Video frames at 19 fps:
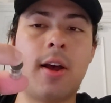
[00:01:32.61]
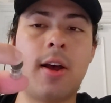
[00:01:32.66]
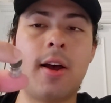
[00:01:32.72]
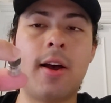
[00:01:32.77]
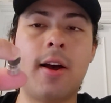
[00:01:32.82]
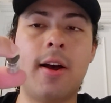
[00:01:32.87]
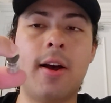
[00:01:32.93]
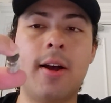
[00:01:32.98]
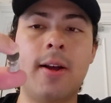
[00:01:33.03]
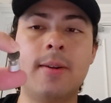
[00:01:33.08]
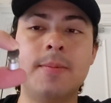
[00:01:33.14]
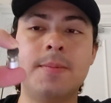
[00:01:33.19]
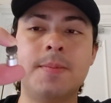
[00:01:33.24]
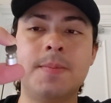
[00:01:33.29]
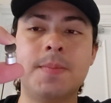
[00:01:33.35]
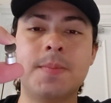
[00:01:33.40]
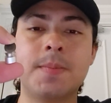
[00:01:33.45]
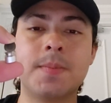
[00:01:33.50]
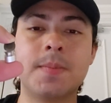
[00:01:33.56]

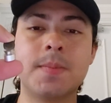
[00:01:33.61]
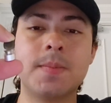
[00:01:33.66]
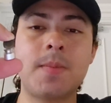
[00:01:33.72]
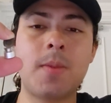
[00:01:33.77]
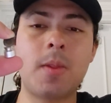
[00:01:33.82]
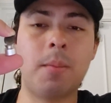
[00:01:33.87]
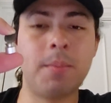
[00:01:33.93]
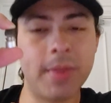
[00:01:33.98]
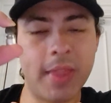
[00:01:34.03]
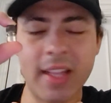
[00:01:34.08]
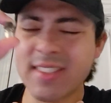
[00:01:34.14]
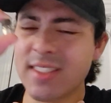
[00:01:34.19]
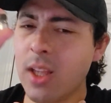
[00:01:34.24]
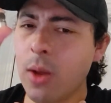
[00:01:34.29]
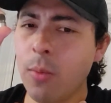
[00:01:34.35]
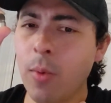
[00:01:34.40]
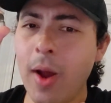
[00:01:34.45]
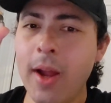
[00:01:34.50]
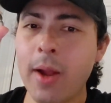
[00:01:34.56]
But that's
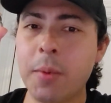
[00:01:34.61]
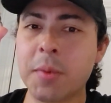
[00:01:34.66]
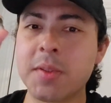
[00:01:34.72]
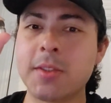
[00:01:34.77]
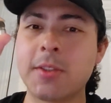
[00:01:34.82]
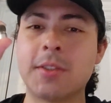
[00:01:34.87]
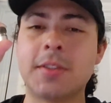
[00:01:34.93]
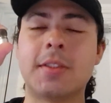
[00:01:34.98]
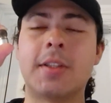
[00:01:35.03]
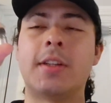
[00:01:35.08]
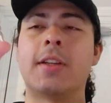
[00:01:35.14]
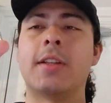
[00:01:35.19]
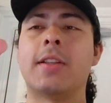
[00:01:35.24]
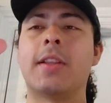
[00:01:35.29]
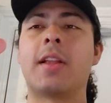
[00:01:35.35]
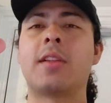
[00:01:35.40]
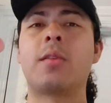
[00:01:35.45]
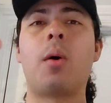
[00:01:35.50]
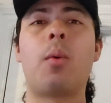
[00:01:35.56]
not why I was interested in it.
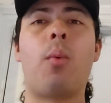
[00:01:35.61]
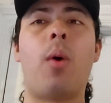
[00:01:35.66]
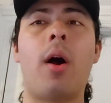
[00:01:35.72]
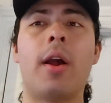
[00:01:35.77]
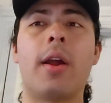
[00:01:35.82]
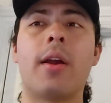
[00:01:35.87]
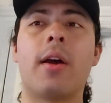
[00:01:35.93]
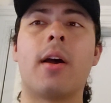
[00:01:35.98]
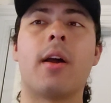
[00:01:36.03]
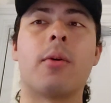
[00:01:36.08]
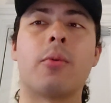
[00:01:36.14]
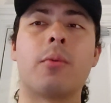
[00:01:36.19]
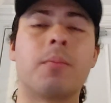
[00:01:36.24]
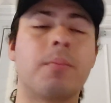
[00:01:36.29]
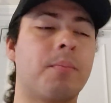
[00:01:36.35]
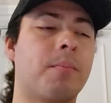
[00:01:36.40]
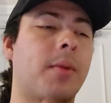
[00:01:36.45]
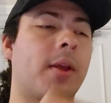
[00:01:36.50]
That's not why I'm